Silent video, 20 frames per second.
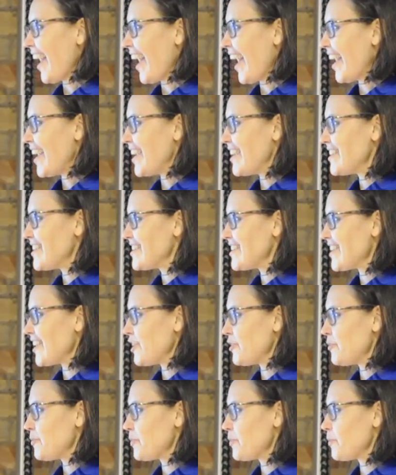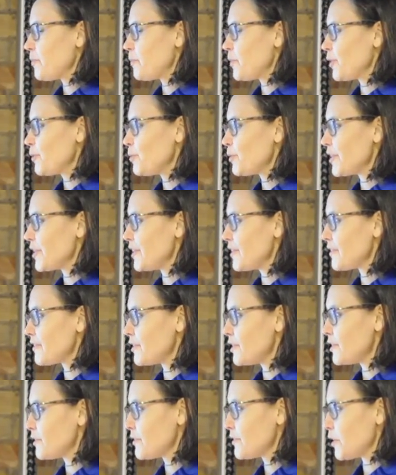And berberine is a
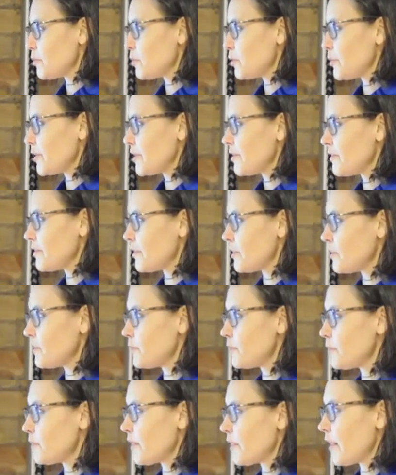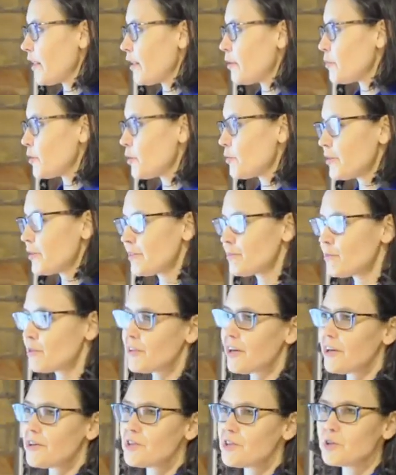new supplement. So berberine, well,
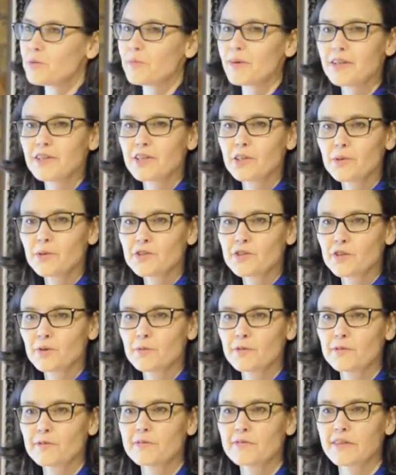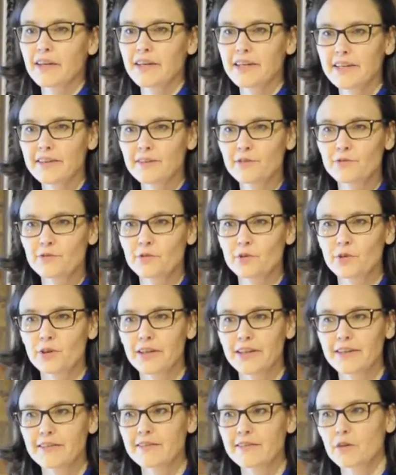not new, but new in terms of studies for
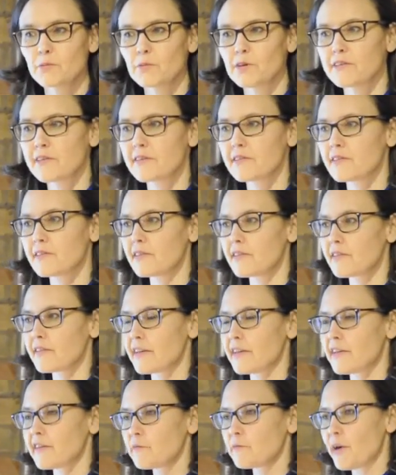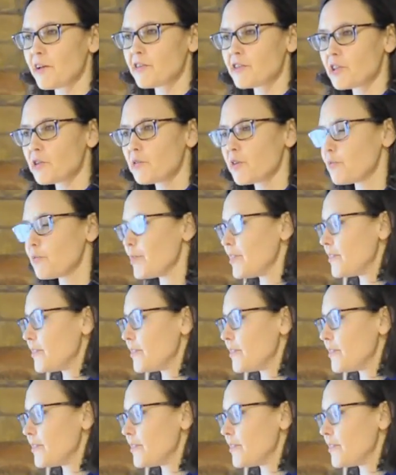insulin resistance and especially with